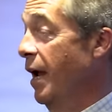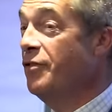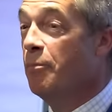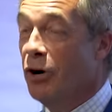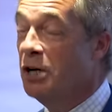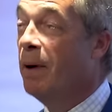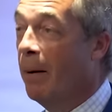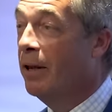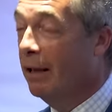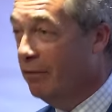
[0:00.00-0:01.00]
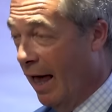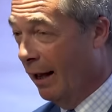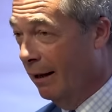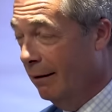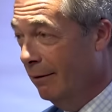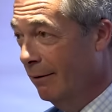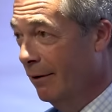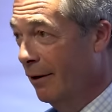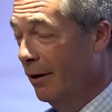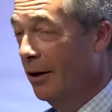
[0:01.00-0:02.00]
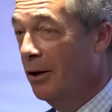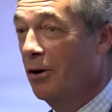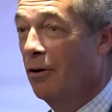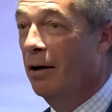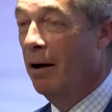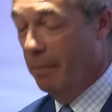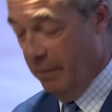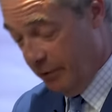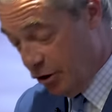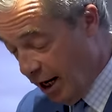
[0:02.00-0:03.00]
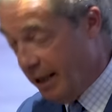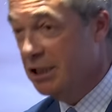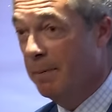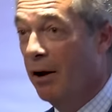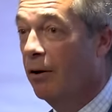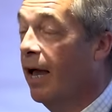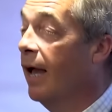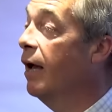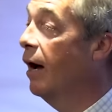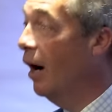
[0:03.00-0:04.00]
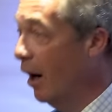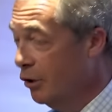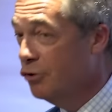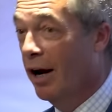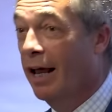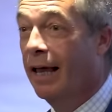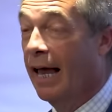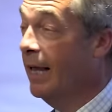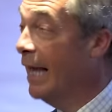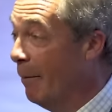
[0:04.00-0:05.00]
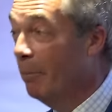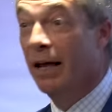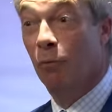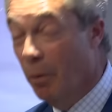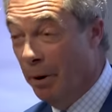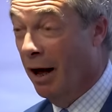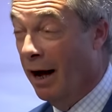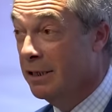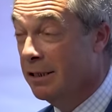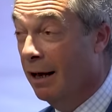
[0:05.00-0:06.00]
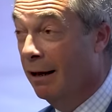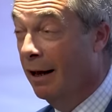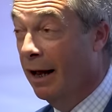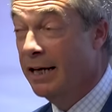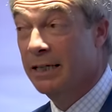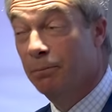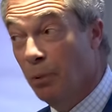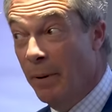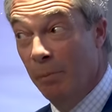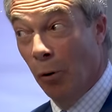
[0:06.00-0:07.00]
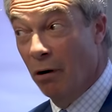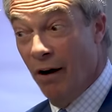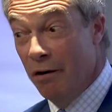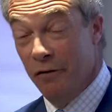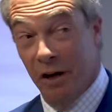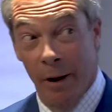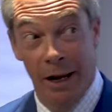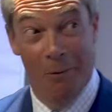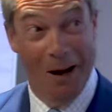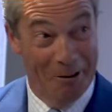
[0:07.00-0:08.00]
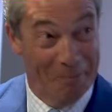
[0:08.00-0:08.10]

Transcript: if the British public think you're a chain smoking, hard drinking, gambling womanizer, he said, probably more a vote for you anyway.